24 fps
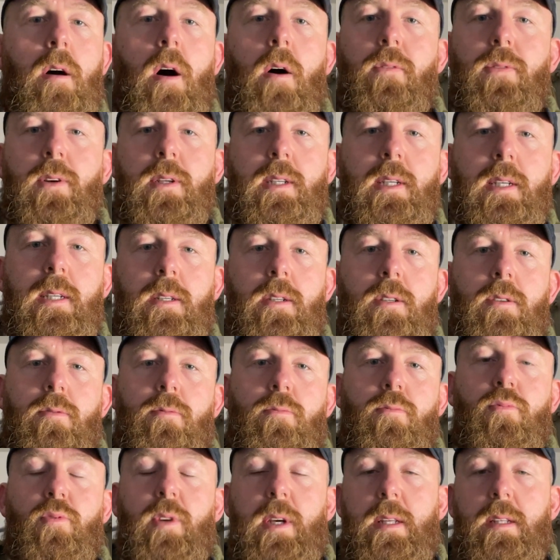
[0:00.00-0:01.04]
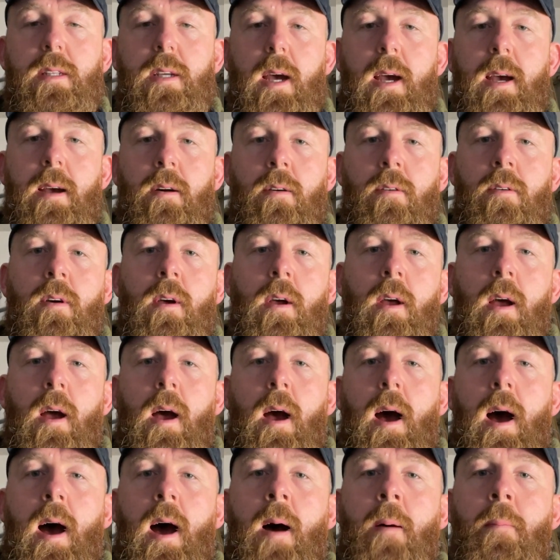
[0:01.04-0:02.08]
offices, retail,
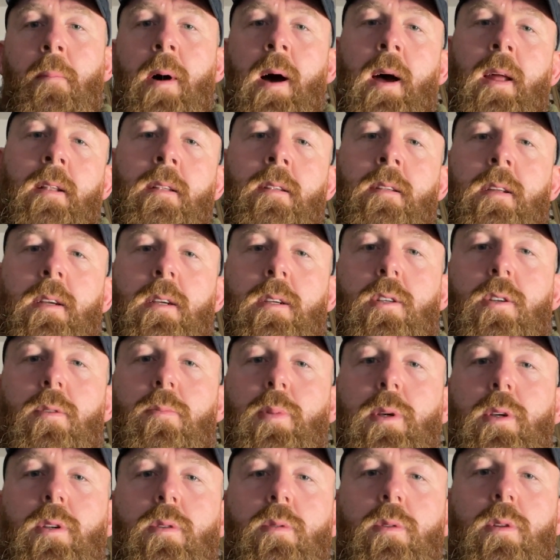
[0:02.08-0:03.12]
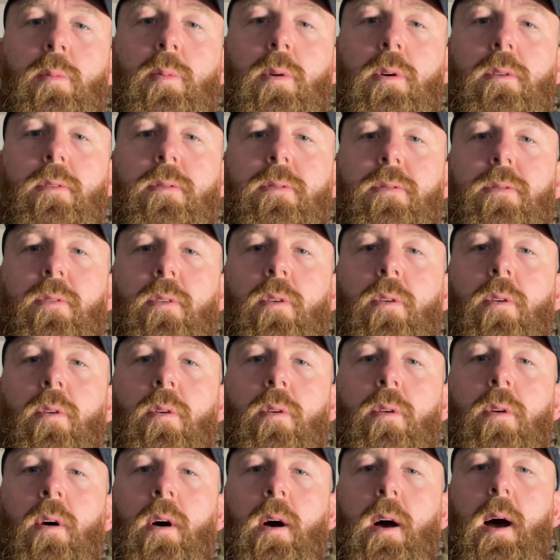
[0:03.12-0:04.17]
and it should be suitable
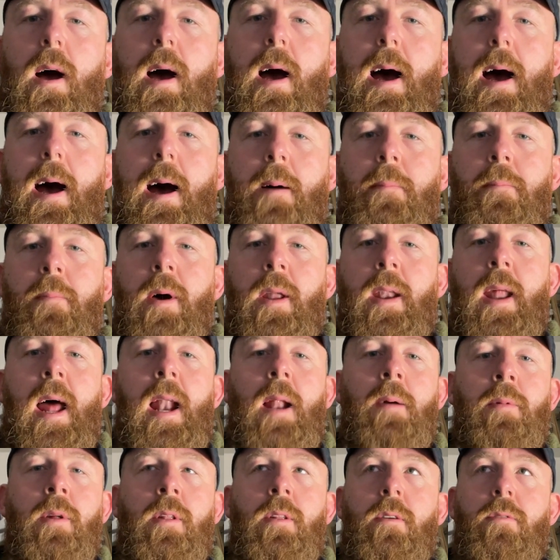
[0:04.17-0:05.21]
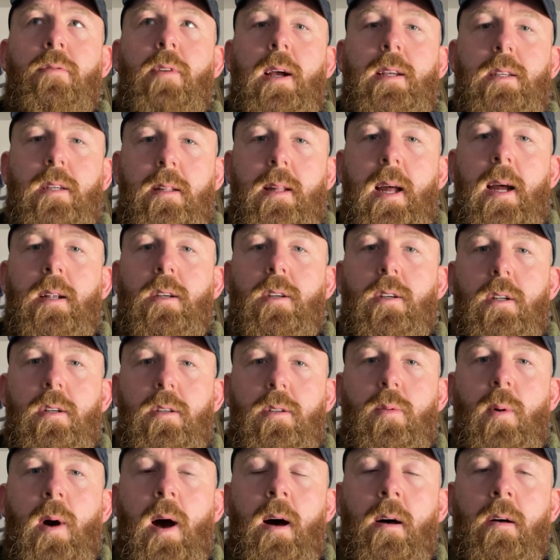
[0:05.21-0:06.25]
for an element of residential
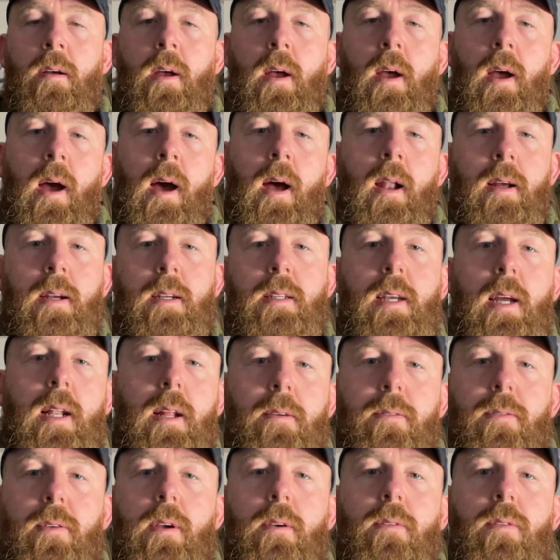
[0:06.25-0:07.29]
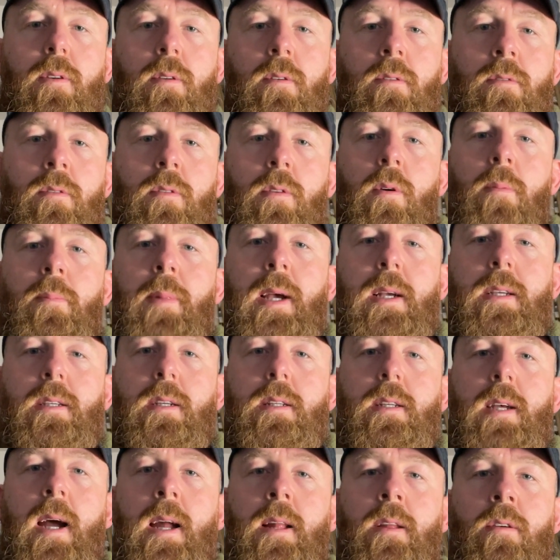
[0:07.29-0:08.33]
as well. Like I said, if you can do a mix
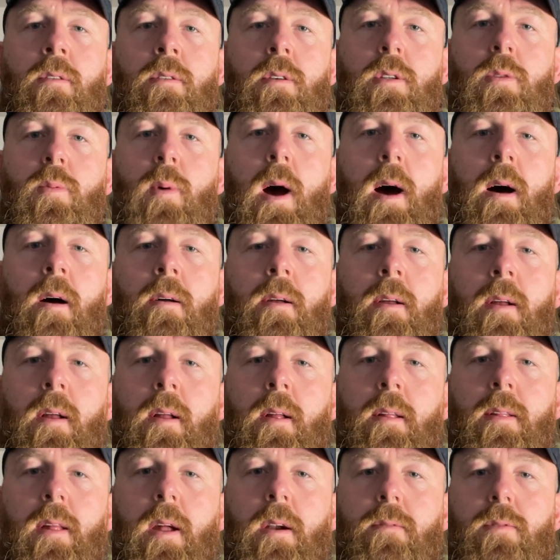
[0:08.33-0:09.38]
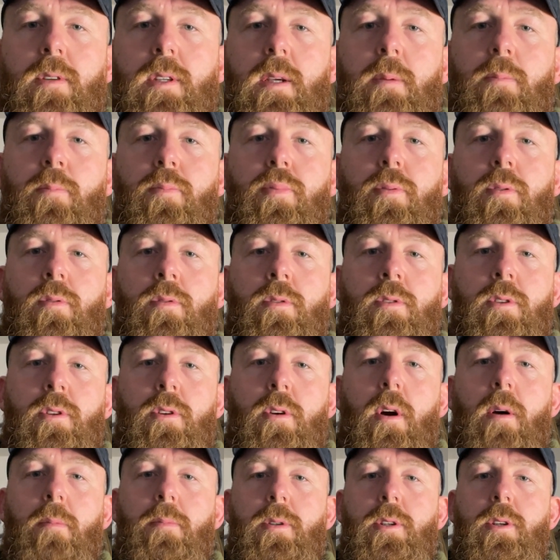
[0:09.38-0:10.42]
of tenure as well, that obviously broadens
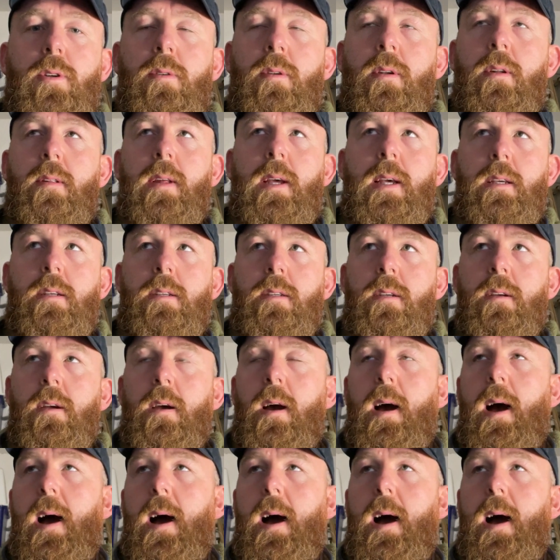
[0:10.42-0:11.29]
your opportunities.